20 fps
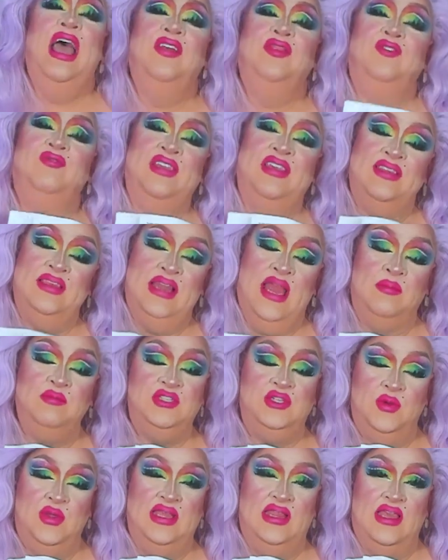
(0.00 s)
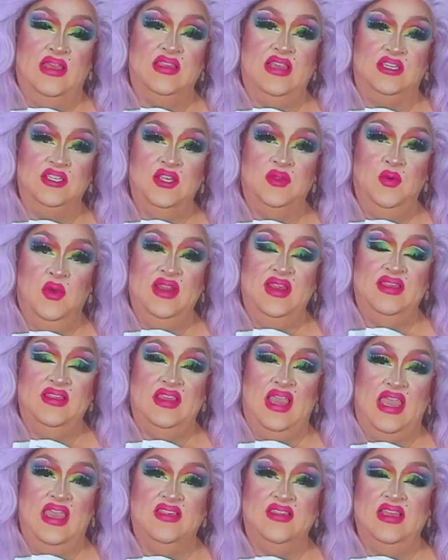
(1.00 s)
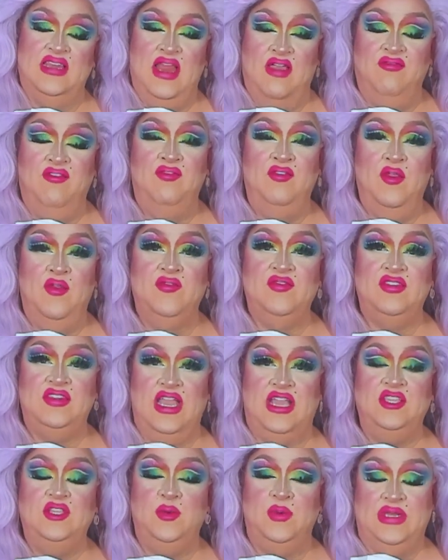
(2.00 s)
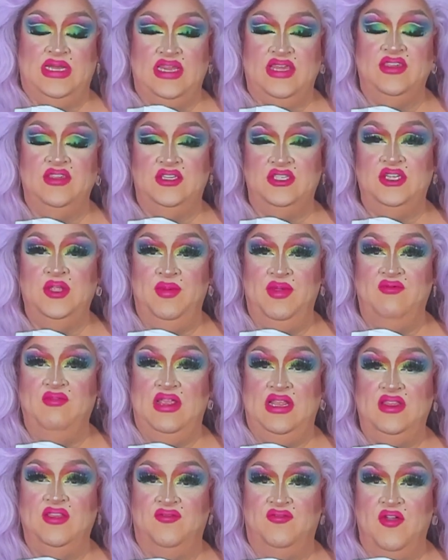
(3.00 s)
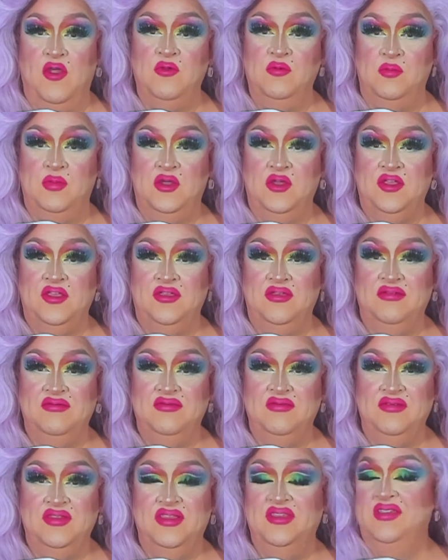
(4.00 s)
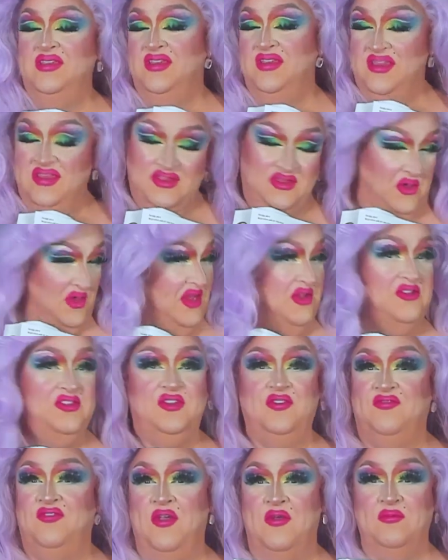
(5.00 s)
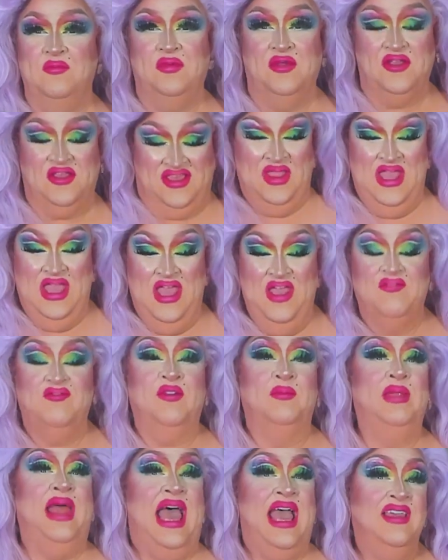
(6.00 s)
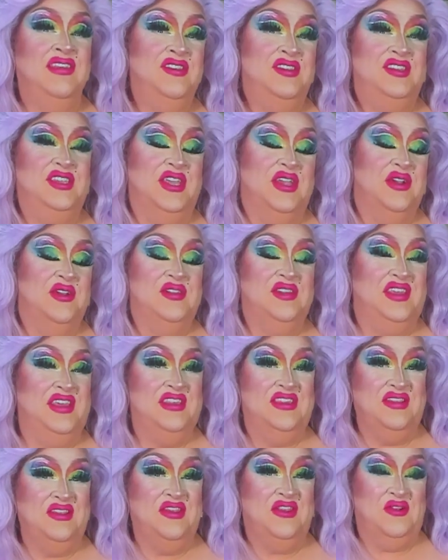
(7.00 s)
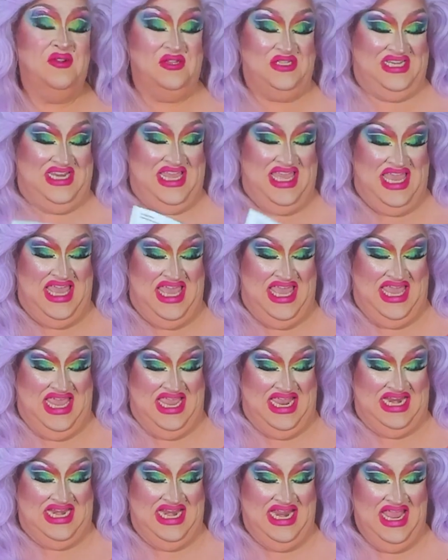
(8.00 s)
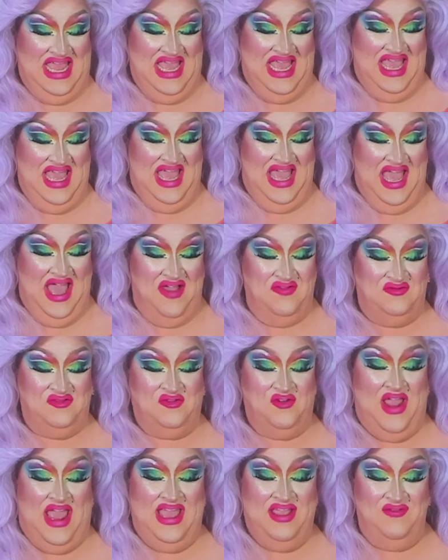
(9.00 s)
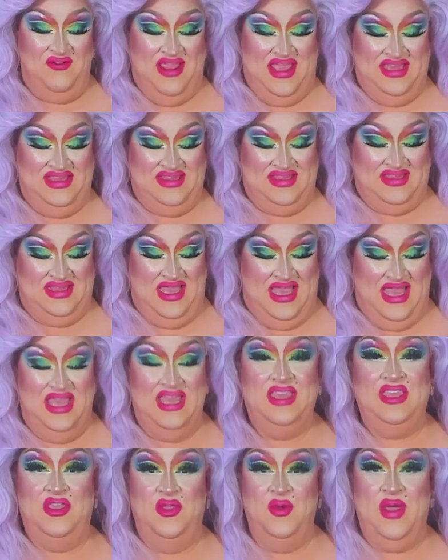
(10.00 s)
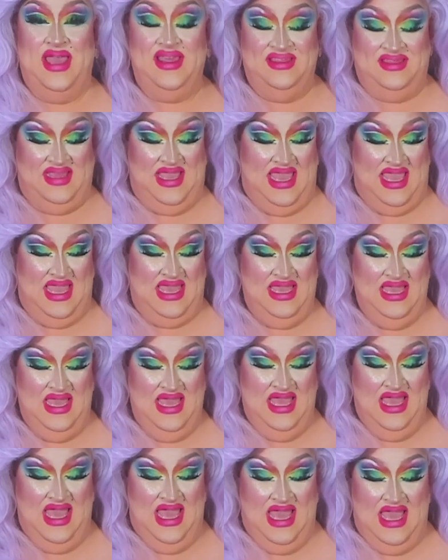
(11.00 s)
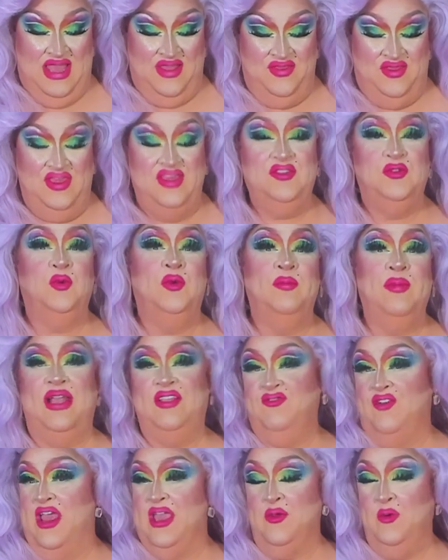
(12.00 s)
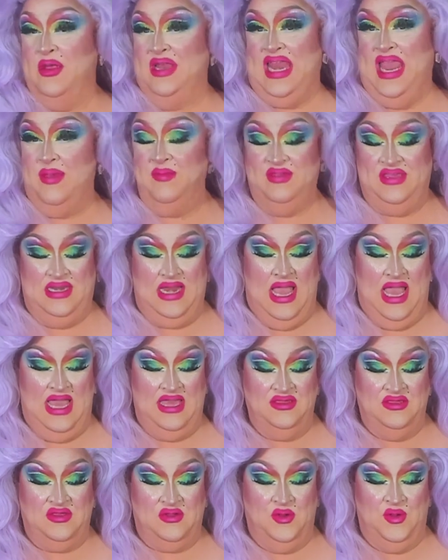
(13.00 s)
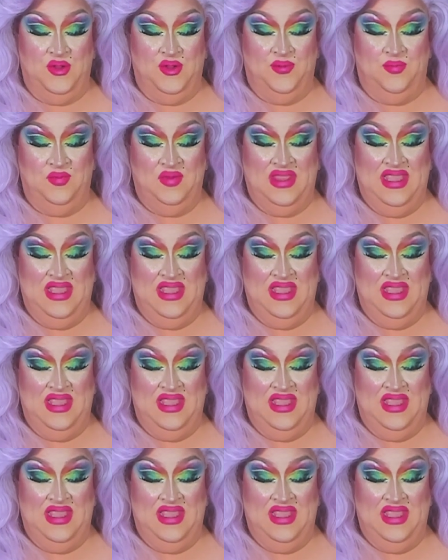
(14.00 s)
The reason I'm doing this, I just want to say, is enough of you have said you would listen to me read the phone book. So here's your phone book. From last year, season 13 of Drag Race USA, these were my drag queen names in high school.